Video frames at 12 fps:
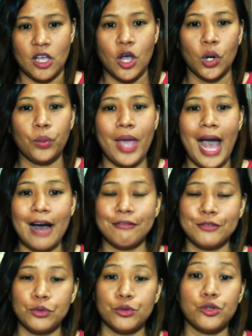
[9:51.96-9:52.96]
We have
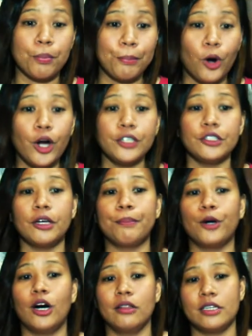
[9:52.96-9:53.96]
to support the
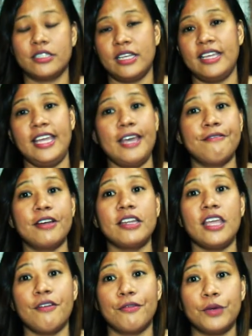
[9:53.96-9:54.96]
policy even
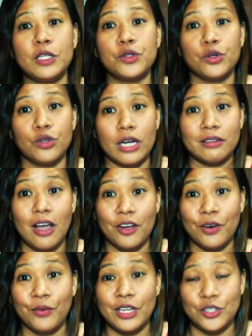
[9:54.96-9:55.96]
if we do not
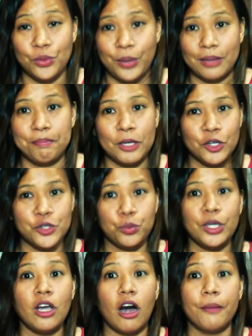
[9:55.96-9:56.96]
agree to it, because
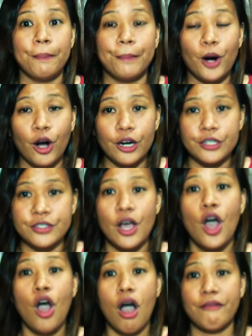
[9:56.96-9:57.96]
we are part
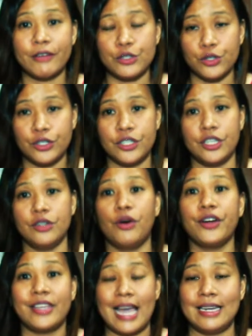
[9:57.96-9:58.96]
of a certain
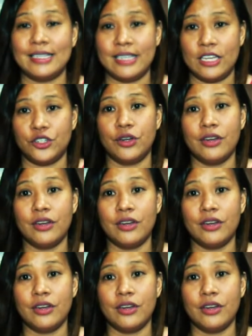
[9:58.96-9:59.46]
organization.